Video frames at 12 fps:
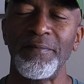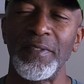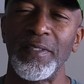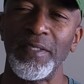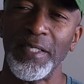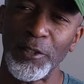
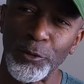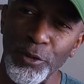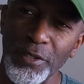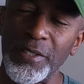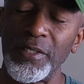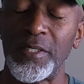an
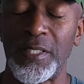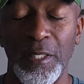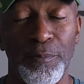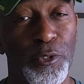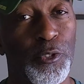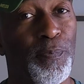
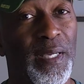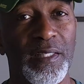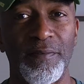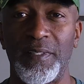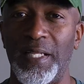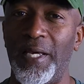interesting
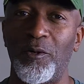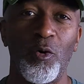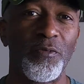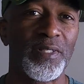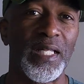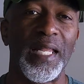perspective in that
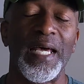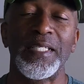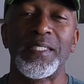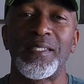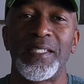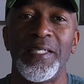over the
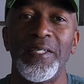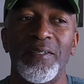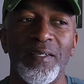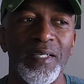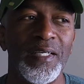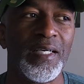last
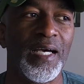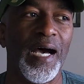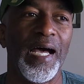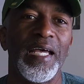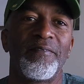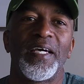year,
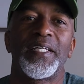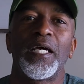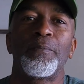I have had an